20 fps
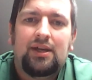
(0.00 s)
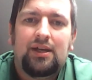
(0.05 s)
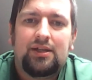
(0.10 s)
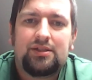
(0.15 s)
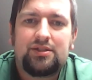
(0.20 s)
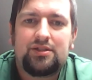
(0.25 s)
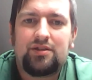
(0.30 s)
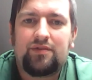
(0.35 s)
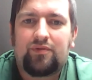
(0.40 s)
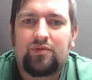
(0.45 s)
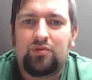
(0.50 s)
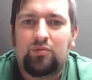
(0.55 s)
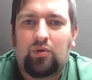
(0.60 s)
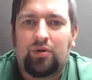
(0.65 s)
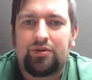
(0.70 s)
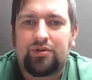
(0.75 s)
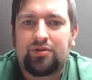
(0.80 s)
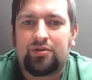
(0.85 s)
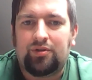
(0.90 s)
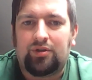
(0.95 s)
a difficult one
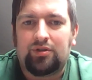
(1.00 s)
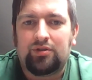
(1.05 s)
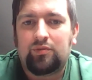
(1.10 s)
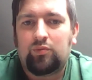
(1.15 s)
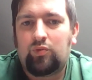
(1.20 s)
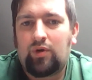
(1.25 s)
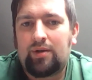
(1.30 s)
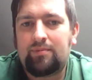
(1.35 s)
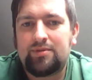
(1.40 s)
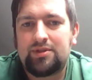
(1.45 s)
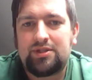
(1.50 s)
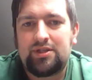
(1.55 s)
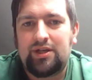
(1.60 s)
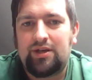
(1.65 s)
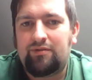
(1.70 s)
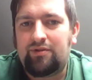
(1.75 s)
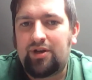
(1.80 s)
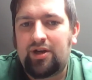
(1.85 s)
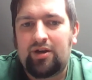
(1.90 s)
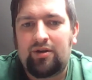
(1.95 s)
to call. Rey
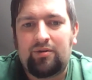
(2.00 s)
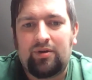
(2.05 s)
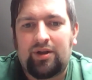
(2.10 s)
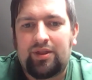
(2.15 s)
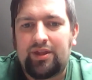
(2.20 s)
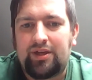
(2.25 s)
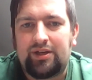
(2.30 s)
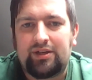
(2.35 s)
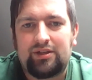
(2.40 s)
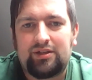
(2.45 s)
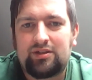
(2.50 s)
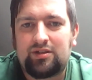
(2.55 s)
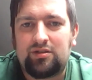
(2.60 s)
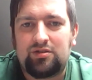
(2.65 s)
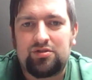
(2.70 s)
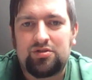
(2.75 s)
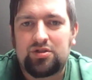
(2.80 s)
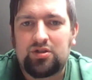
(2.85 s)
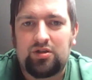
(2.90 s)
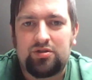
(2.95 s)
Mysterio, I think, can
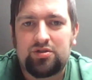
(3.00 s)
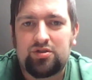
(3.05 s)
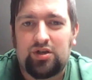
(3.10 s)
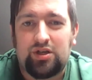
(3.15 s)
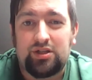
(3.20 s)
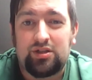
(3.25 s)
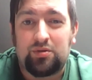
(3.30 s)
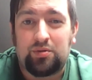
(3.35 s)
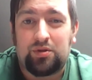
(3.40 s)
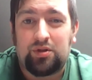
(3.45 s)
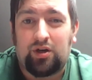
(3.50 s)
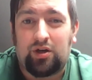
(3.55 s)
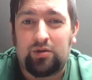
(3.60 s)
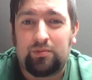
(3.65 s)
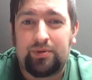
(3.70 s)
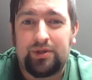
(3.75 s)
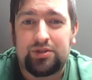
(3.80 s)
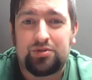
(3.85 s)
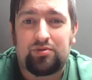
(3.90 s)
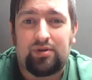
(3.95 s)
just go straight into the title
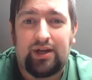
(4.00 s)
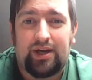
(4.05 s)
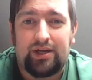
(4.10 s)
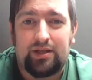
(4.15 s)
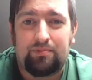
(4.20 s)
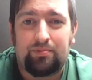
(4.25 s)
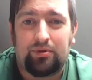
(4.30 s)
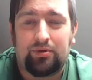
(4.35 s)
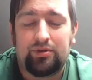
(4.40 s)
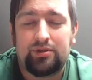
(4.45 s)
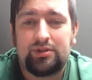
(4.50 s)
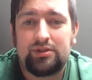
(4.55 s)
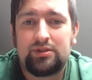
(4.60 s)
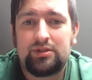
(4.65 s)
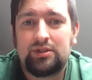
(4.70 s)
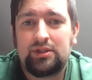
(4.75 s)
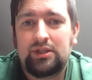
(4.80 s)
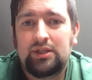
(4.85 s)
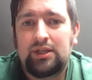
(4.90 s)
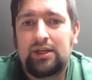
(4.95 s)
picture at any point.
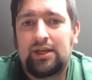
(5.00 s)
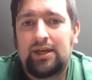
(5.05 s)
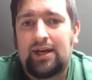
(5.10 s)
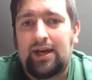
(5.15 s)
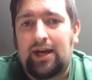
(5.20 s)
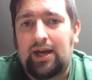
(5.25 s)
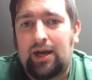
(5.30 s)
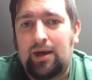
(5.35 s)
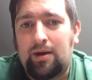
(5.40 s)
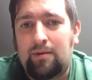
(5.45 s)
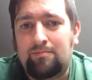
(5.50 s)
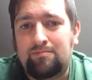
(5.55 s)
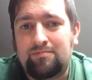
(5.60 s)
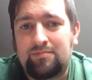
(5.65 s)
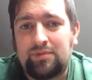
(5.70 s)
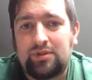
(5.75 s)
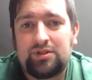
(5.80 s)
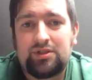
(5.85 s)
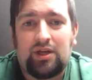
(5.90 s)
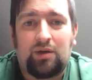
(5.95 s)

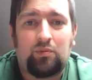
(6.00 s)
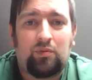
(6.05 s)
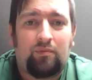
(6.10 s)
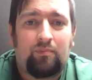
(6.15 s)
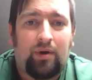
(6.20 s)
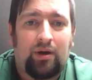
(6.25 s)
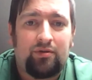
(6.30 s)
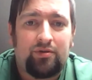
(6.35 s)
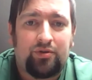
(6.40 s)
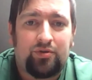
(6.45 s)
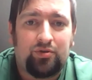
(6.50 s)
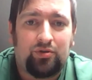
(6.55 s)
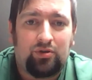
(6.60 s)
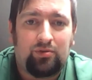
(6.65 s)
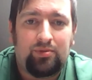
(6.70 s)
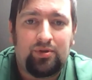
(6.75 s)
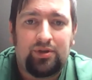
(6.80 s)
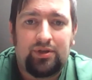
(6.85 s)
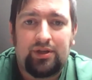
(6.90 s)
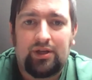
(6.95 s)
Same with Baron
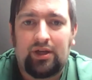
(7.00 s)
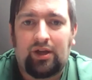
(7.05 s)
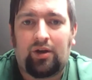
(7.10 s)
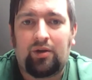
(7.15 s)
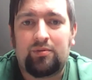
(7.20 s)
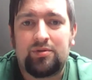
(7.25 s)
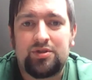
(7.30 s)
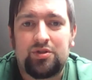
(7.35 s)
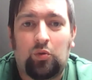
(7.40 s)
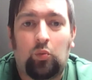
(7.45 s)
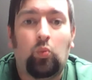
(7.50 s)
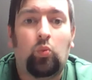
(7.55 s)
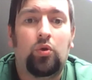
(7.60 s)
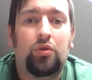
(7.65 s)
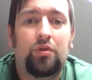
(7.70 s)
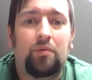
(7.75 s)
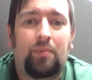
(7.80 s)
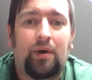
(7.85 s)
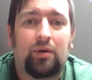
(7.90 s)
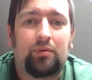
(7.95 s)
Corbin. I know he's not won
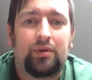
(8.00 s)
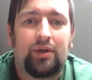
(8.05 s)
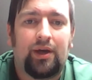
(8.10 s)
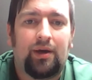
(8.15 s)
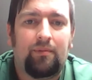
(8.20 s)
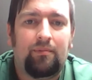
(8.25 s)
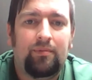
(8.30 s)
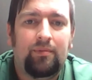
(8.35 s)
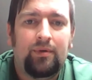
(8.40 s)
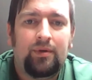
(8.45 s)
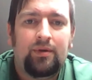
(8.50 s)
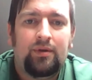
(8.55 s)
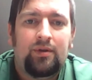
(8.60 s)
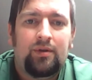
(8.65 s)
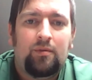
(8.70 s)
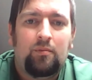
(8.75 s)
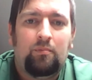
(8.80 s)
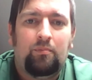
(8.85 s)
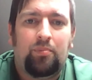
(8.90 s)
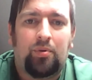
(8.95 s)
the belt yet,
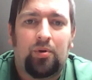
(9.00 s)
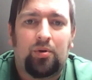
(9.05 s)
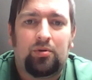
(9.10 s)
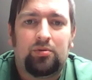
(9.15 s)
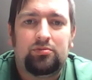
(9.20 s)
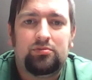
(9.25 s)
but